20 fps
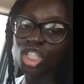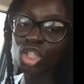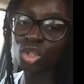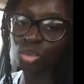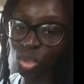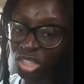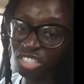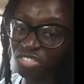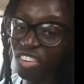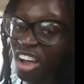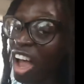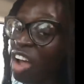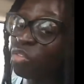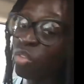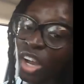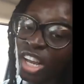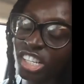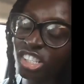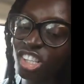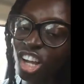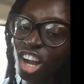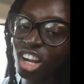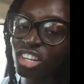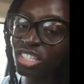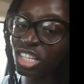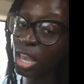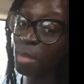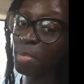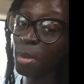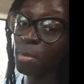25 ways dark
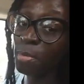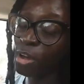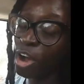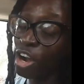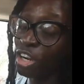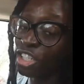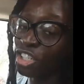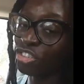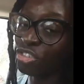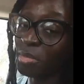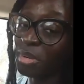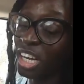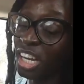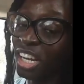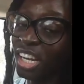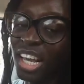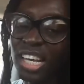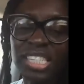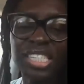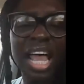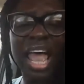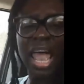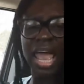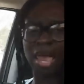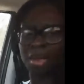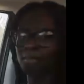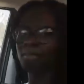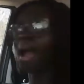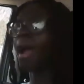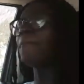skinned people are discriminated against,
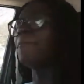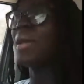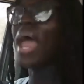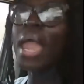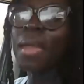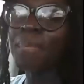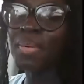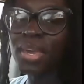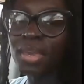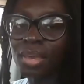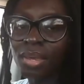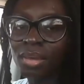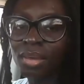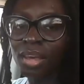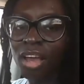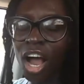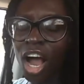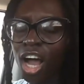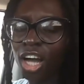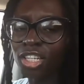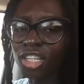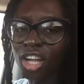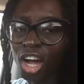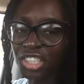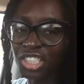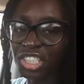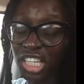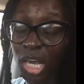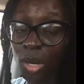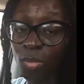and my baby, A Dark
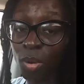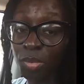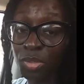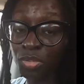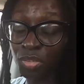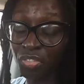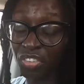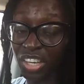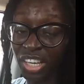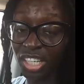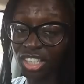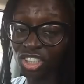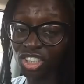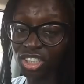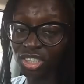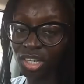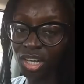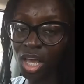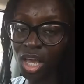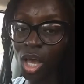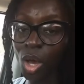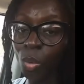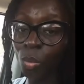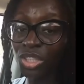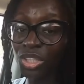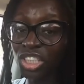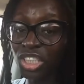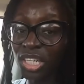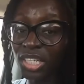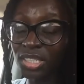Skinned Woman's Revenge,
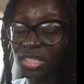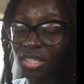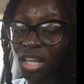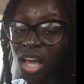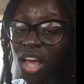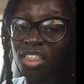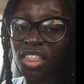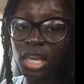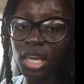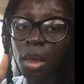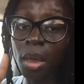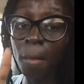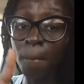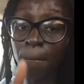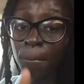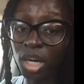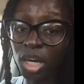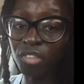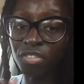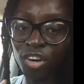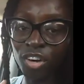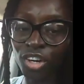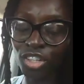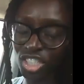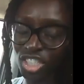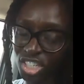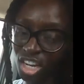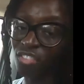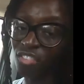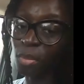which is the book
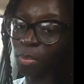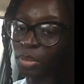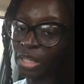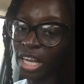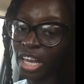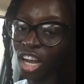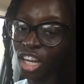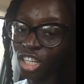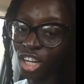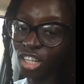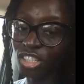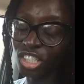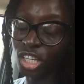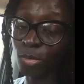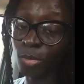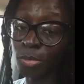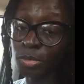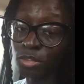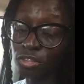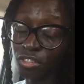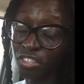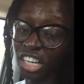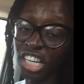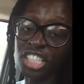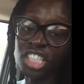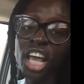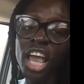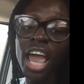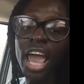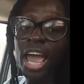version of Play A Dark Skinned Woman's
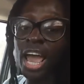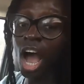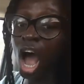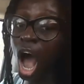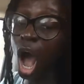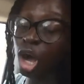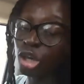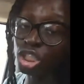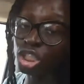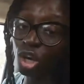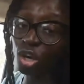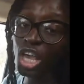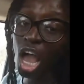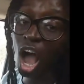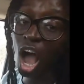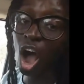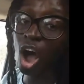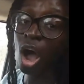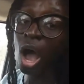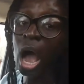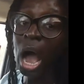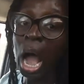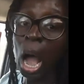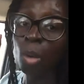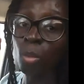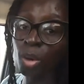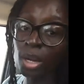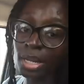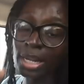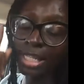Revenge. And also, y'all, I
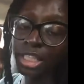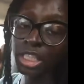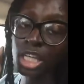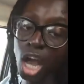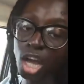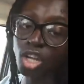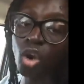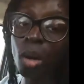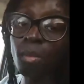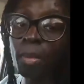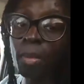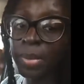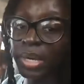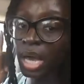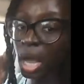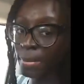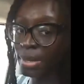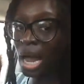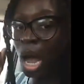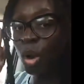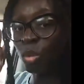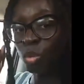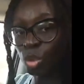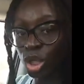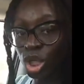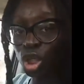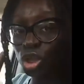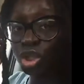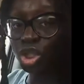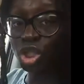want to let y'all know I'm going to be coming out
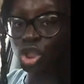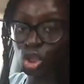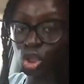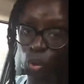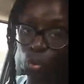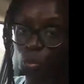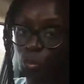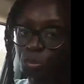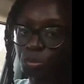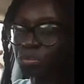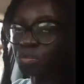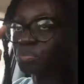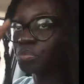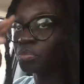real soon